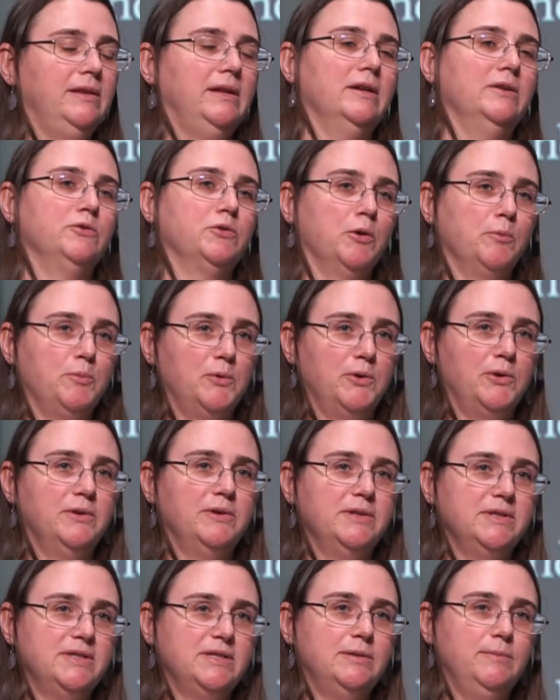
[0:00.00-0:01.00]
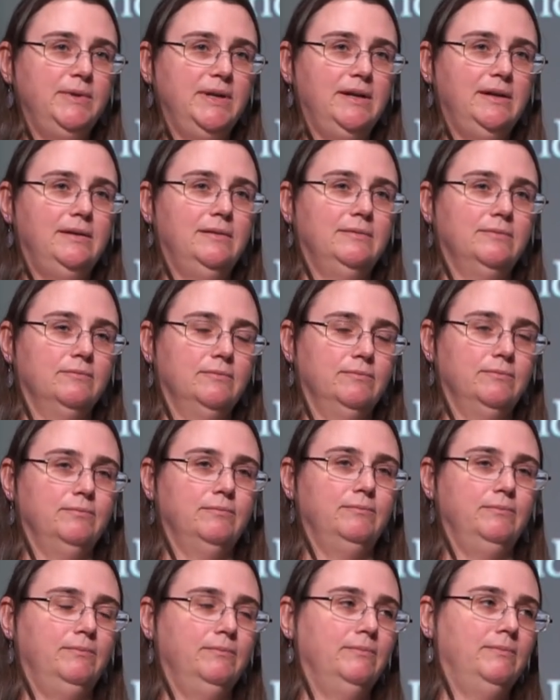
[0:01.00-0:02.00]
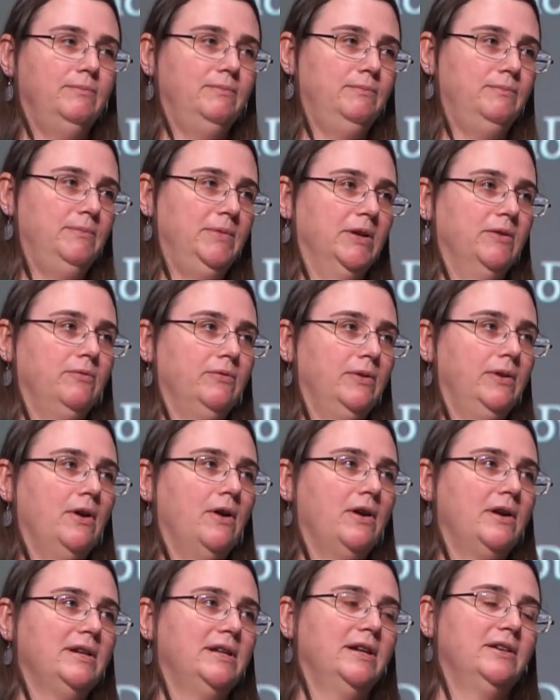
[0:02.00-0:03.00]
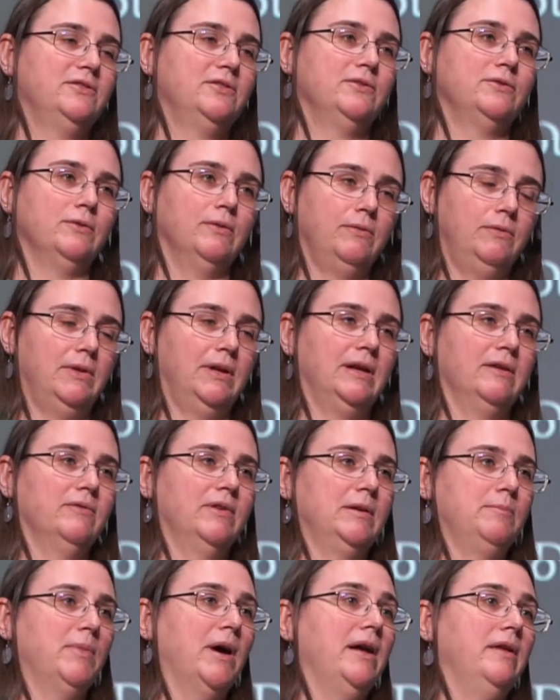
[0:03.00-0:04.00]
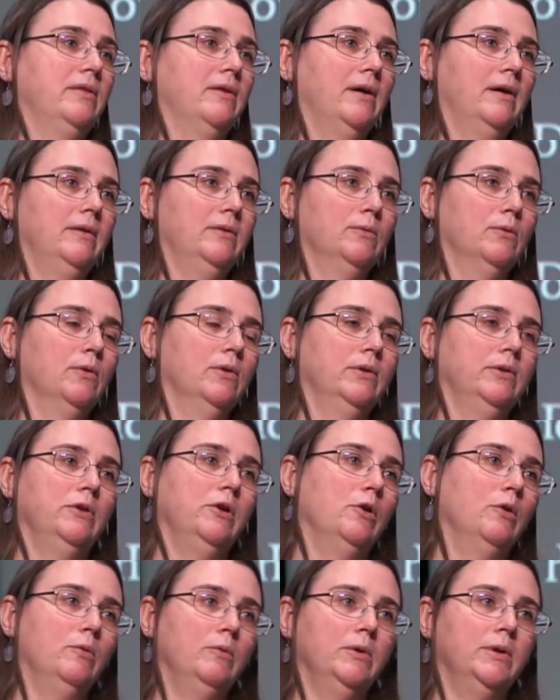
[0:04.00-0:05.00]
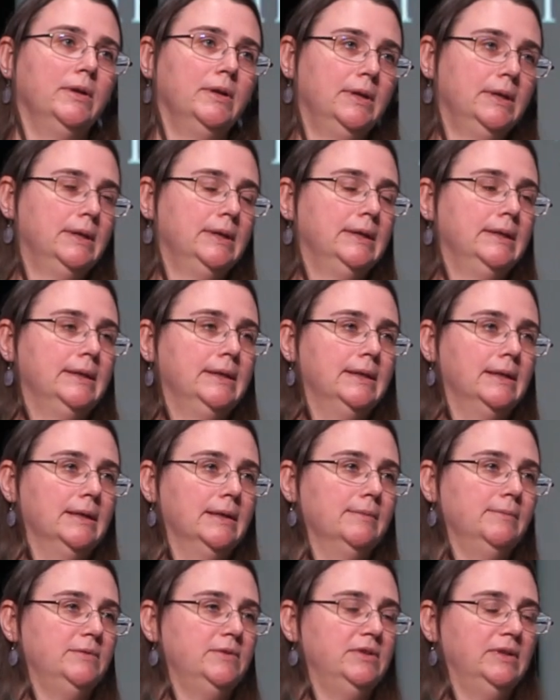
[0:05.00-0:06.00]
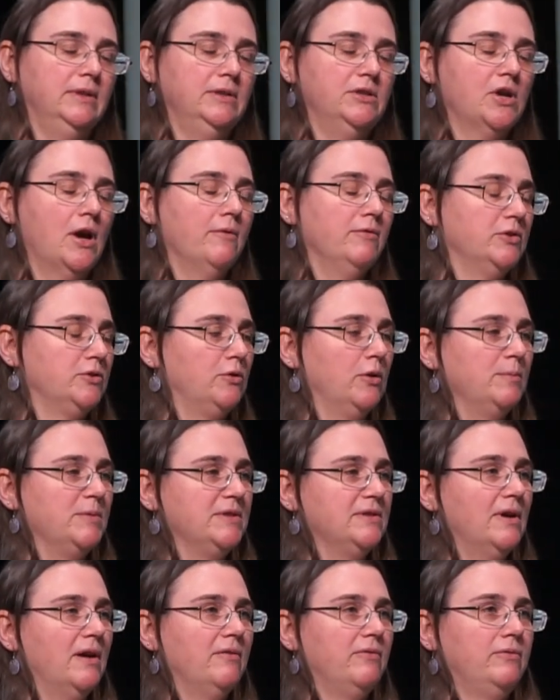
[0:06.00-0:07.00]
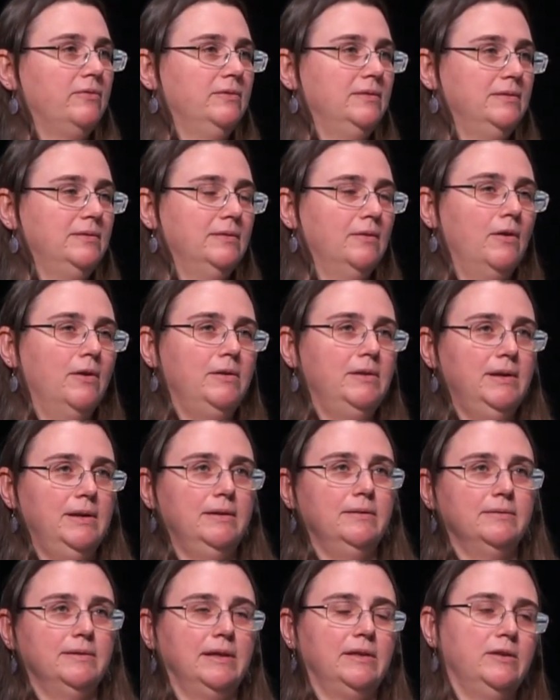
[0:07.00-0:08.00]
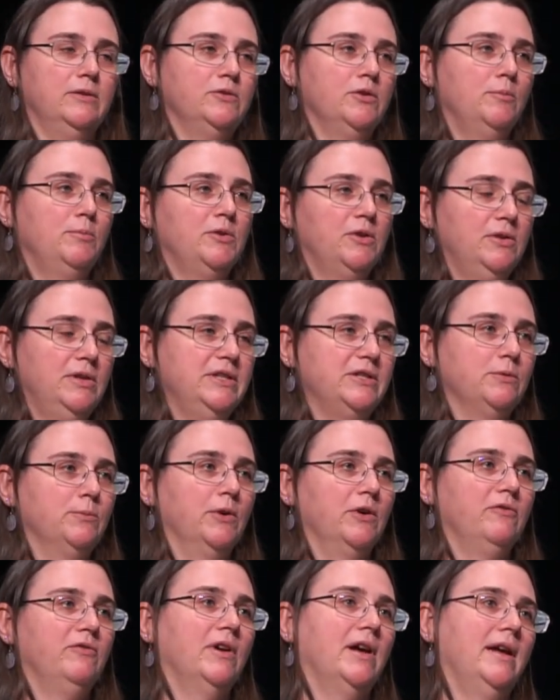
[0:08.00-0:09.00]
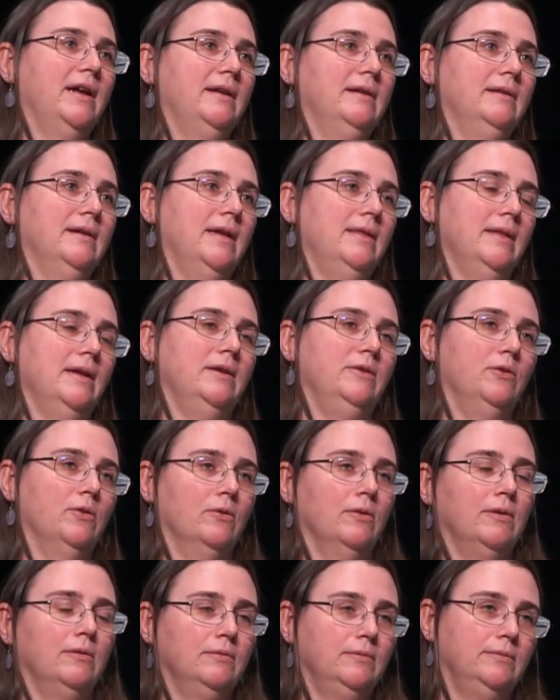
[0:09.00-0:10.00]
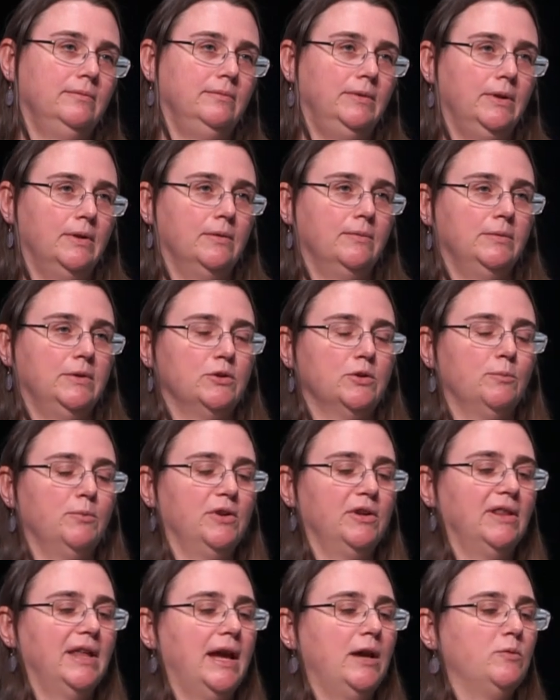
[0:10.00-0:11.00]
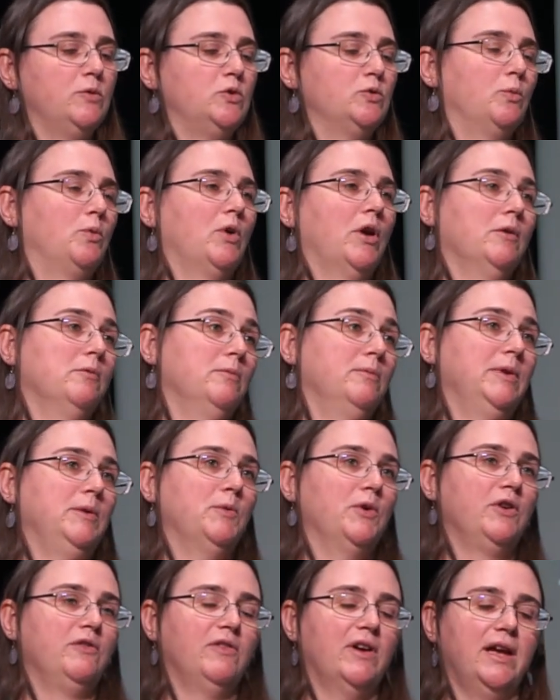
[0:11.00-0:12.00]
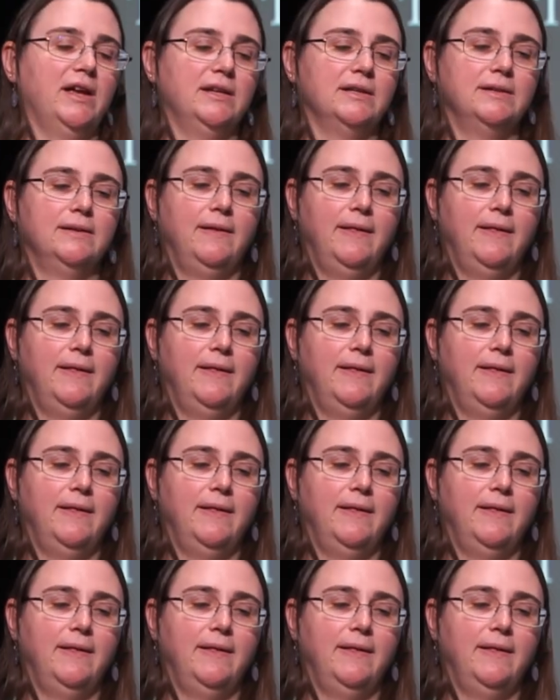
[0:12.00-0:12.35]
the interpreter needs to be built for the architecture, so think of like Python or Node in JavaScript stuff. All you need is like the interpreter needs to work fine, and then your interpreted language will probably work fine.